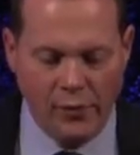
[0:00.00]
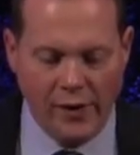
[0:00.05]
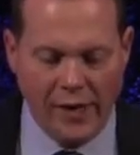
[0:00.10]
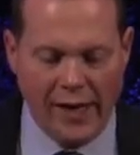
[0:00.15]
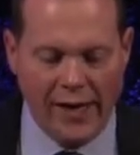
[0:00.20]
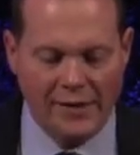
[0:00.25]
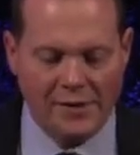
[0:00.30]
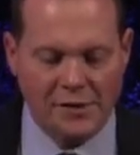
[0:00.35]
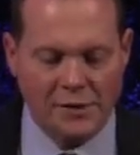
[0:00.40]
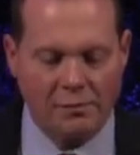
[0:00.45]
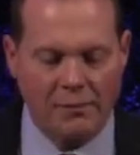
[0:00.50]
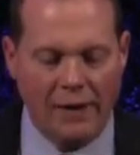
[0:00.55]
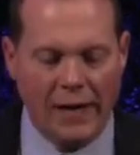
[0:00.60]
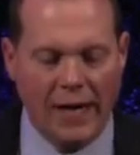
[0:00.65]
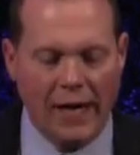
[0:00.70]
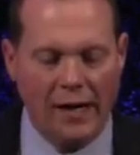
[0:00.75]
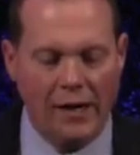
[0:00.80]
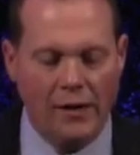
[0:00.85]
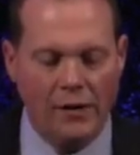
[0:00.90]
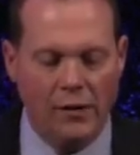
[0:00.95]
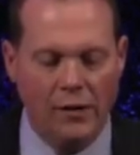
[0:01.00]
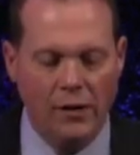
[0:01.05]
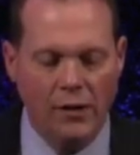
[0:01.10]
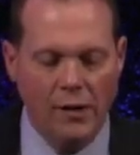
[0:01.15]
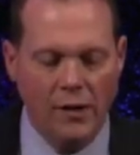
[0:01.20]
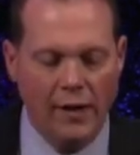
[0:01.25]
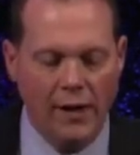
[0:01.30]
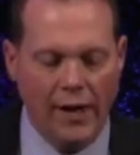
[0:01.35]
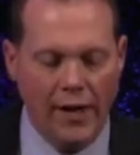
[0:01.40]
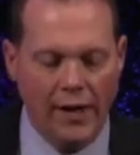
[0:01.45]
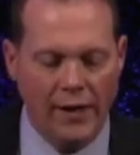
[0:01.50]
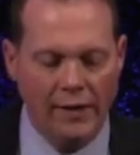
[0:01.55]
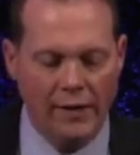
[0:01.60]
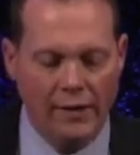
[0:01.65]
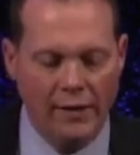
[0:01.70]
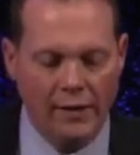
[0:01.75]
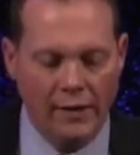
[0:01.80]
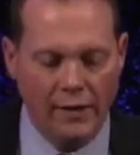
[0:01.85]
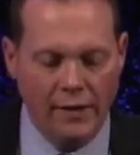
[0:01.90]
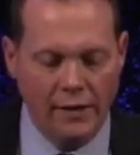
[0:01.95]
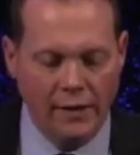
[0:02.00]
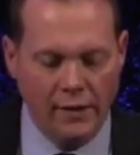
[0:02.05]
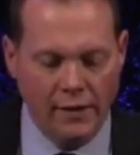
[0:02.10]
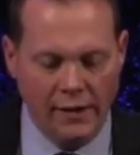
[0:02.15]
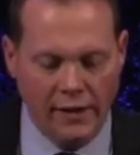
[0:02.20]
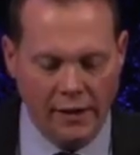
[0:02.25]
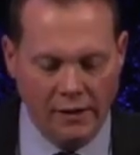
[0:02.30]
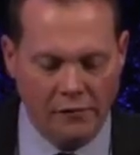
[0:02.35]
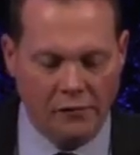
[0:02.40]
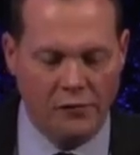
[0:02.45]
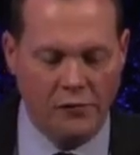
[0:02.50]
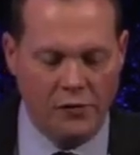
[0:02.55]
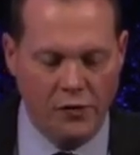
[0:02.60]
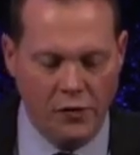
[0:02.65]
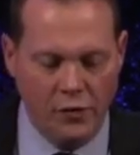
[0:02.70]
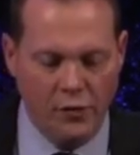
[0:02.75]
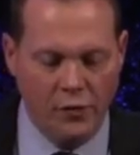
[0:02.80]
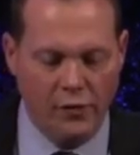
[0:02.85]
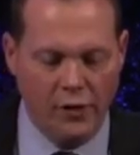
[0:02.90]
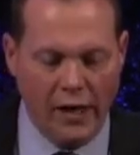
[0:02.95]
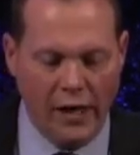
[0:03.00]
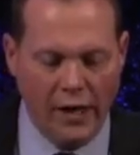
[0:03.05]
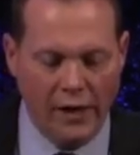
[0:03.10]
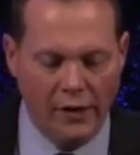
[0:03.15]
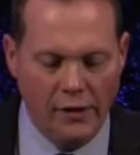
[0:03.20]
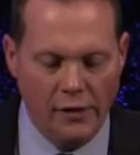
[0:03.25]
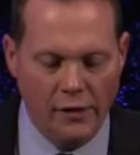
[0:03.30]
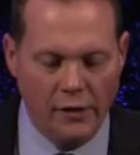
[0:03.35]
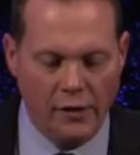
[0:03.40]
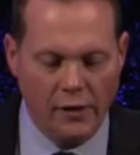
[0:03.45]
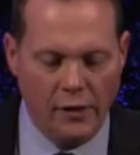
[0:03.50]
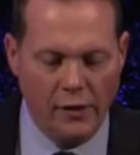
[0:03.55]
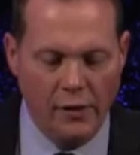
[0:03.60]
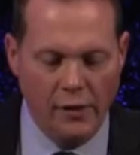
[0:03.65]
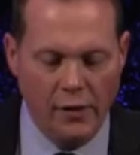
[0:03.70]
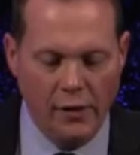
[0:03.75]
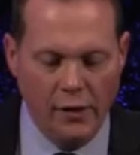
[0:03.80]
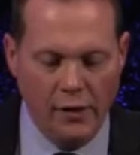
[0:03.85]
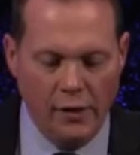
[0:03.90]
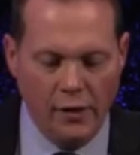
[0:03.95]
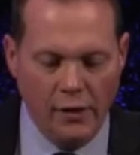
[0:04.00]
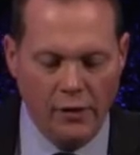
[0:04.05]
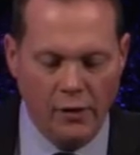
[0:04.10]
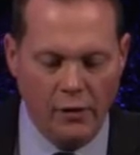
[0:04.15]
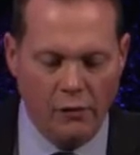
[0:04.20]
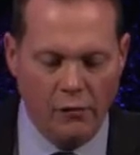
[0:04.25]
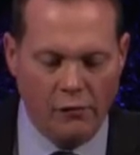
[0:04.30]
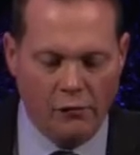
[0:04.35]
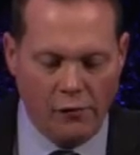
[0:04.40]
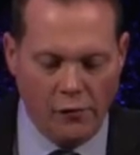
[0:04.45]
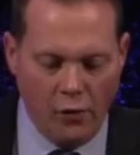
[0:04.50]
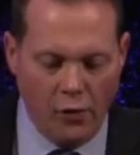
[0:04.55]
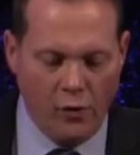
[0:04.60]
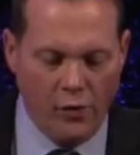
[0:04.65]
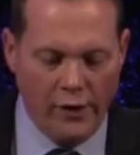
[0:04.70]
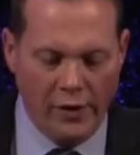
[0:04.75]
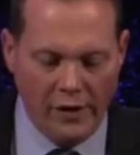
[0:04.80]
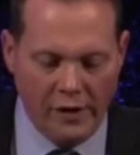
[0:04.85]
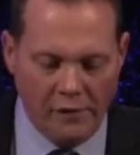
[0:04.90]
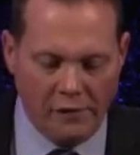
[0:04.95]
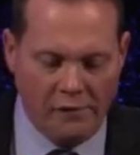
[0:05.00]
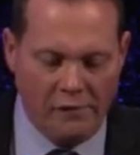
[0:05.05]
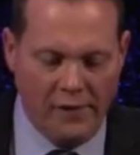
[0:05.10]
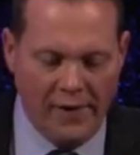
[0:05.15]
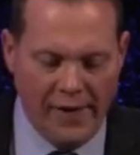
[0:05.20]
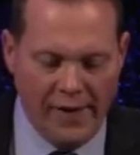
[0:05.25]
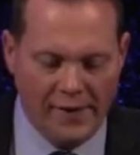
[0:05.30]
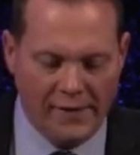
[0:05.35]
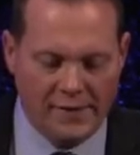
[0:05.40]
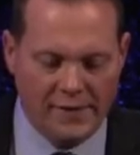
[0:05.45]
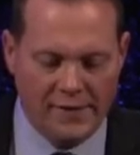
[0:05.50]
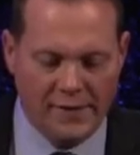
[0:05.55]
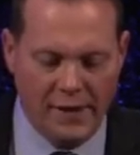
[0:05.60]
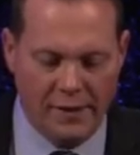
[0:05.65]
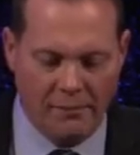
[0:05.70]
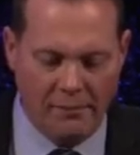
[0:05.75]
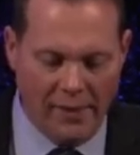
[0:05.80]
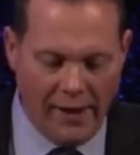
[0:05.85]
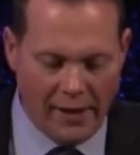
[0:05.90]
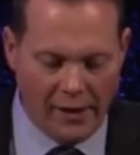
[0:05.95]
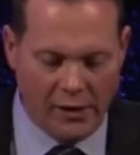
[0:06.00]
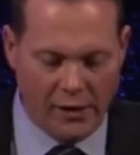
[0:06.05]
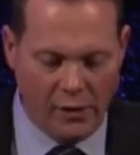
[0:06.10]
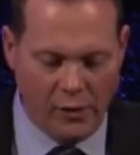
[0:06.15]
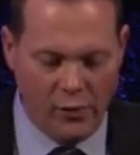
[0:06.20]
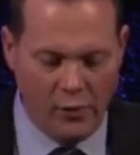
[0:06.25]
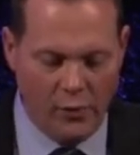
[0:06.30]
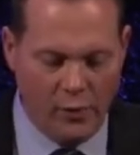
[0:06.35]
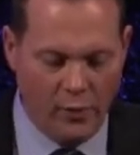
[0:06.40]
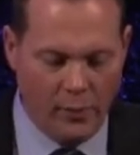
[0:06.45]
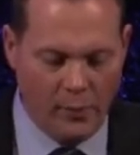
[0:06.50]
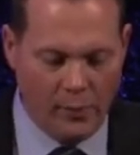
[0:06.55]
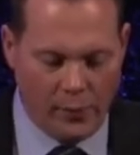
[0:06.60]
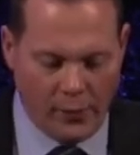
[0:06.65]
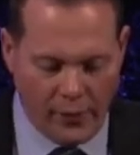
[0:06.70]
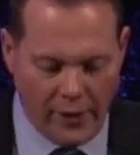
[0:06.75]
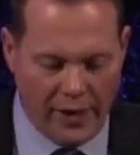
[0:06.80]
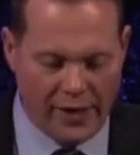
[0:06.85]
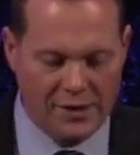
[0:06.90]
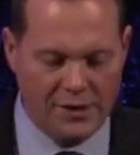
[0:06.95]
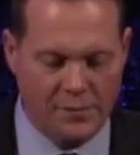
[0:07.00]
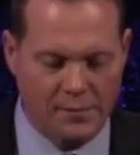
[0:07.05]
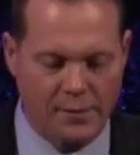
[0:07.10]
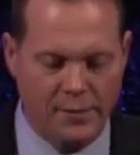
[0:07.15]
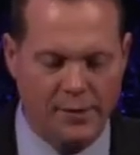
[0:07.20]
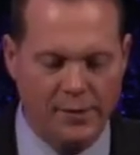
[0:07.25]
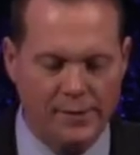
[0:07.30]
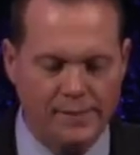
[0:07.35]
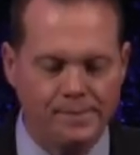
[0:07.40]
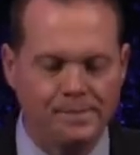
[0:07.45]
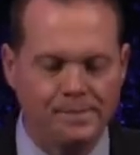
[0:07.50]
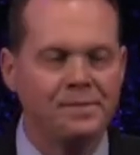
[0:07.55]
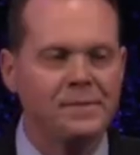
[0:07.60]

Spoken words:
God smile and gift you. God look you full in the face and make you prosper.